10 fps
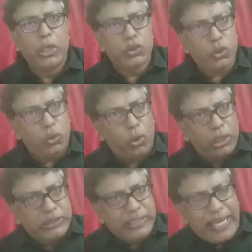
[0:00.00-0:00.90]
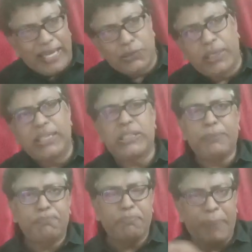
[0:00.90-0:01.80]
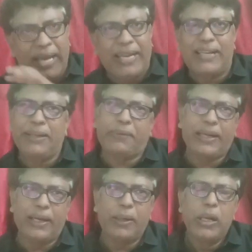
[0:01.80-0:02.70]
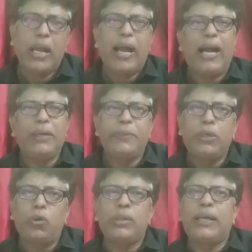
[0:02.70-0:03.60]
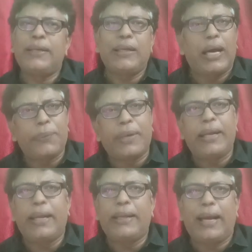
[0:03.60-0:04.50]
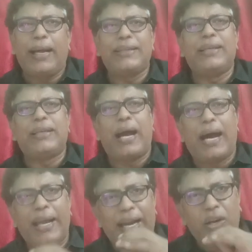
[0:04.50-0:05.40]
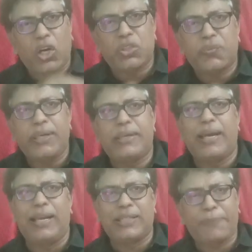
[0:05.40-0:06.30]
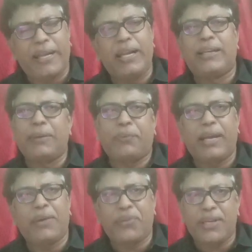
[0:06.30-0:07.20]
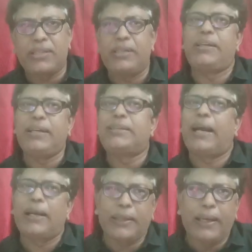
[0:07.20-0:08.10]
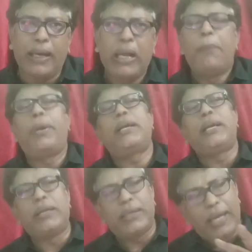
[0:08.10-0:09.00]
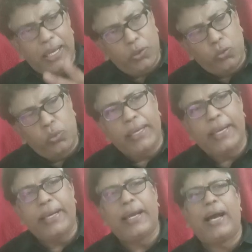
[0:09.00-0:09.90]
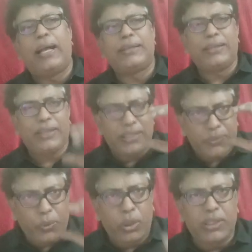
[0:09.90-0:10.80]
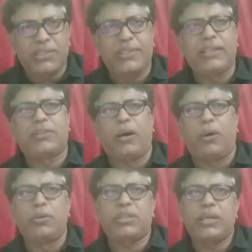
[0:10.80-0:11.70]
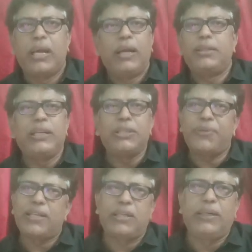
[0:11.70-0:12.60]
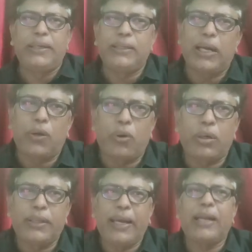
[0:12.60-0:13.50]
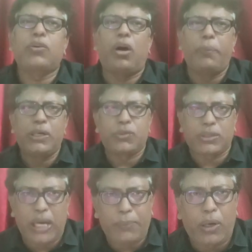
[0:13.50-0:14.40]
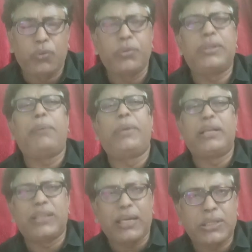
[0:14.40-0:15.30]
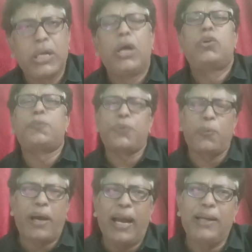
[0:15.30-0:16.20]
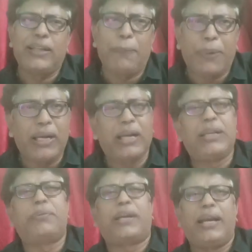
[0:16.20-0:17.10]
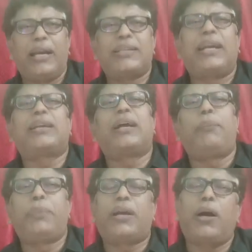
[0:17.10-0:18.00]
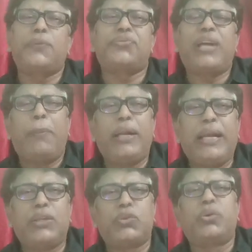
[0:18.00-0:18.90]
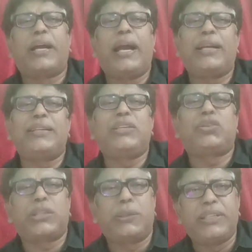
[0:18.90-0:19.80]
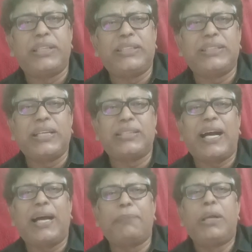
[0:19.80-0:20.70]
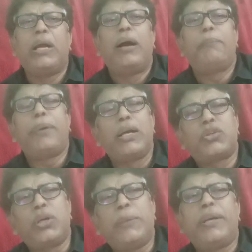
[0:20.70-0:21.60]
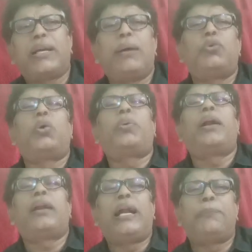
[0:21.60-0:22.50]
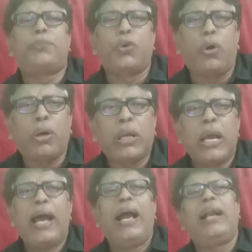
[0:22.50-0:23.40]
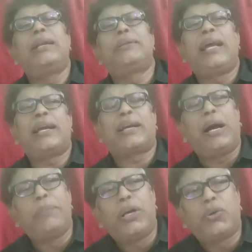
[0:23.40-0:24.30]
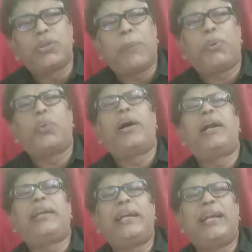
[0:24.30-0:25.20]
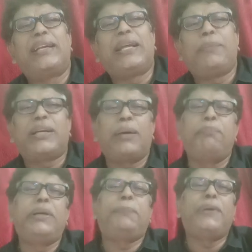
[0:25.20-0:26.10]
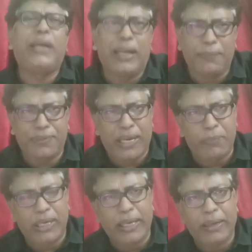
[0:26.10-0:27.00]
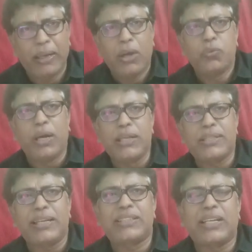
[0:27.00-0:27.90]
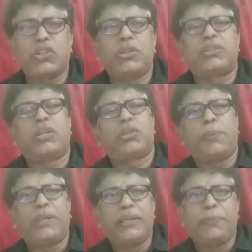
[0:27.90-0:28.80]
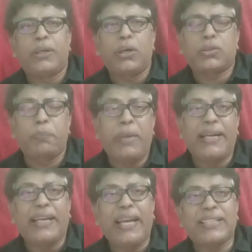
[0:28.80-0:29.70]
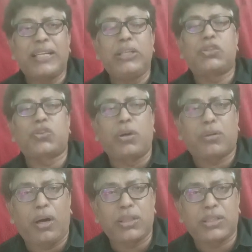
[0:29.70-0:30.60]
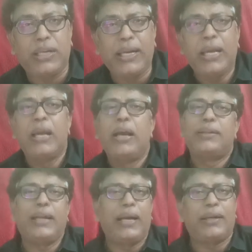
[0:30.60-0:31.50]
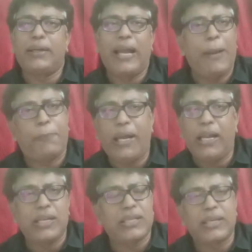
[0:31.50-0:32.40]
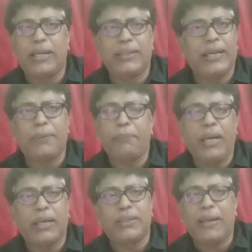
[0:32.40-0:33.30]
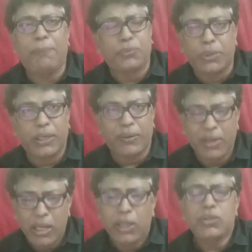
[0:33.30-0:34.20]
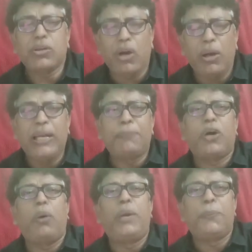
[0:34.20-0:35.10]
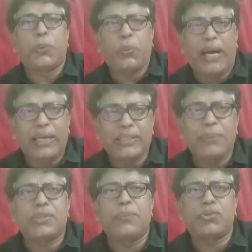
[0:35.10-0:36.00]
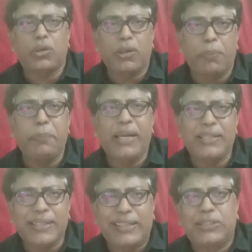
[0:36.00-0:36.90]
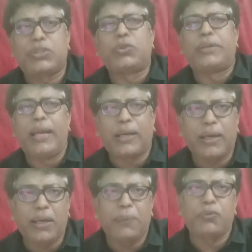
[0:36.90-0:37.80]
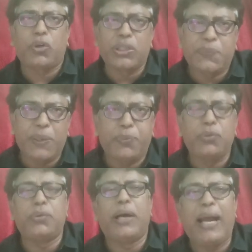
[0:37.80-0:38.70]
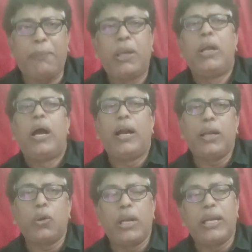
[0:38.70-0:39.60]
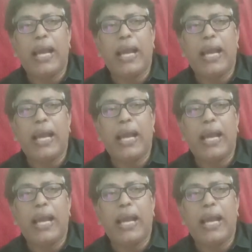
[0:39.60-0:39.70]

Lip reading: So whole scenario is palliative care. And we know that in urban areas, in high-end hospitals, palliative care facilities are there, but in rural areas, in small district towns, these facilities are not there, and government should come out with the measures to provide the palliative cares and come, because families who get these sort of diseases are virtually become overnight broke, and they come into the poverty net. They become BPL family once such a sort of disease, because medication is so costly that it happens that make them poor. So if government provides them some sort of measures to take care of those people who have undergone.